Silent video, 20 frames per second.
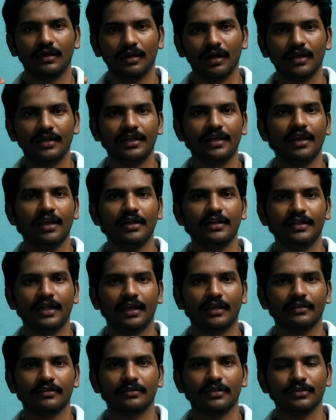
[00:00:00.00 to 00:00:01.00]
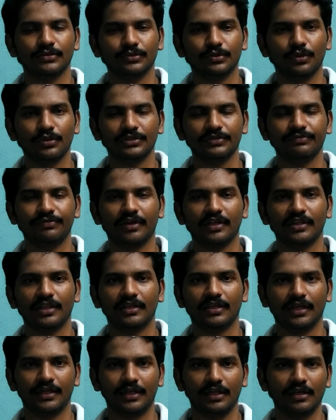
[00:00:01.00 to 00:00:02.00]
Dirty oil tank. The source for
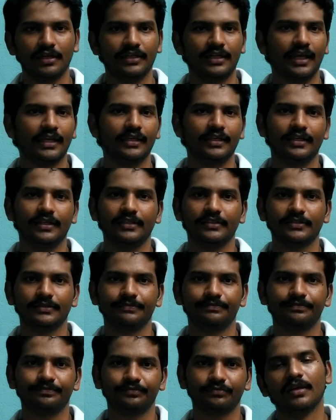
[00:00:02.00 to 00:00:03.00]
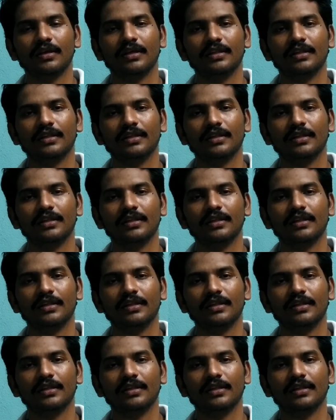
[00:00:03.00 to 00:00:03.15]
the dirty oil tank is